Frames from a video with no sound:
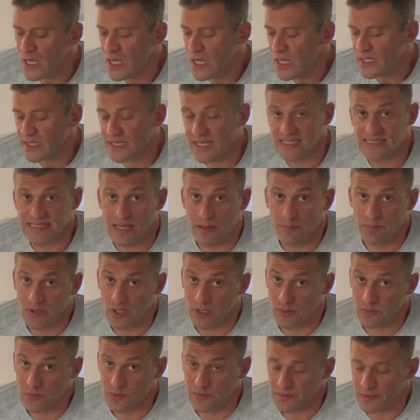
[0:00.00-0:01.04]
Gets that
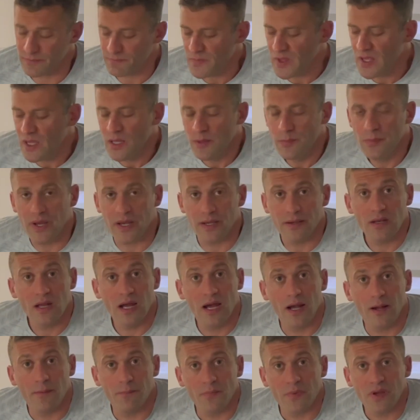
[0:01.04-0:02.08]
blood moving.
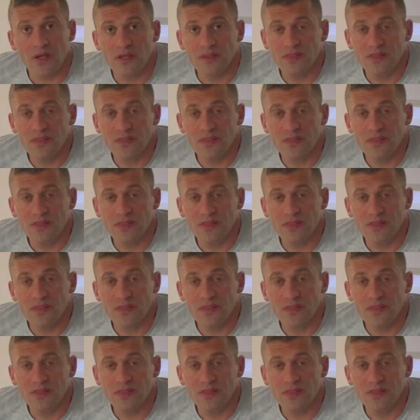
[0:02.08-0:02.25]
But